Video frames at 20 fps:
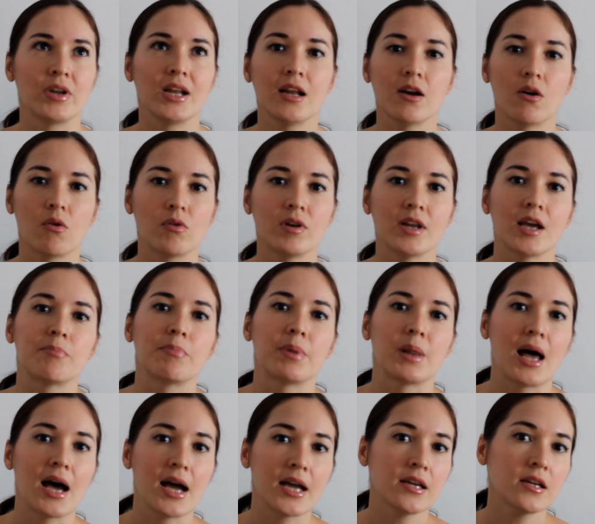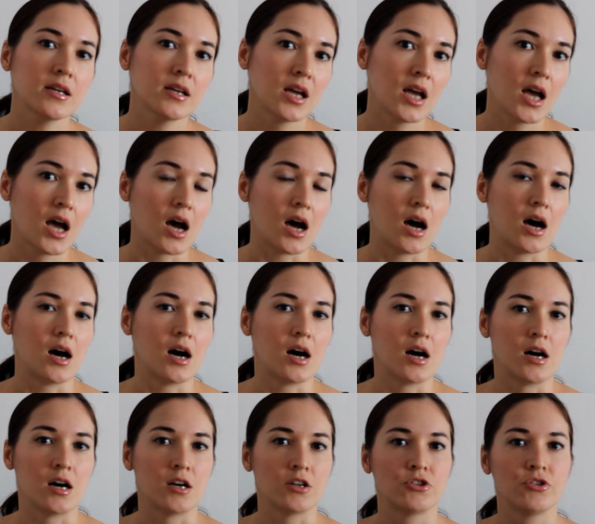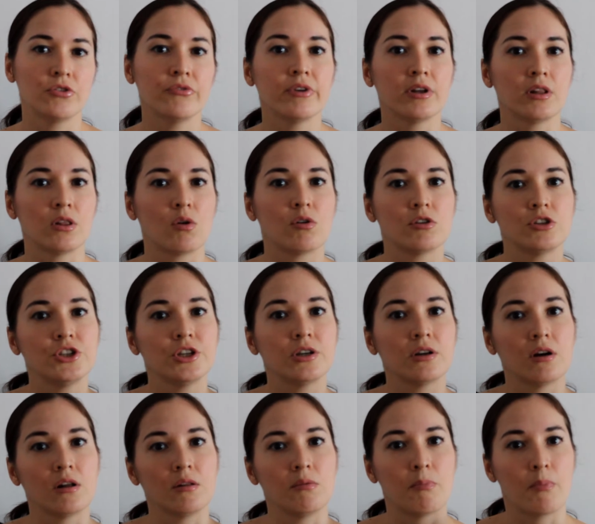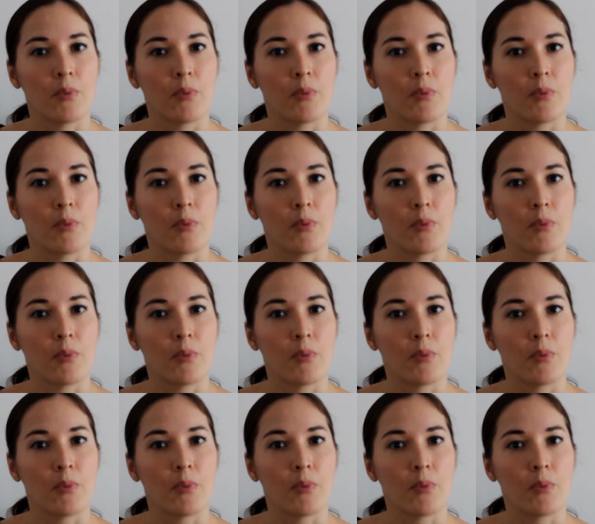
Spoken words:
only apply to the logical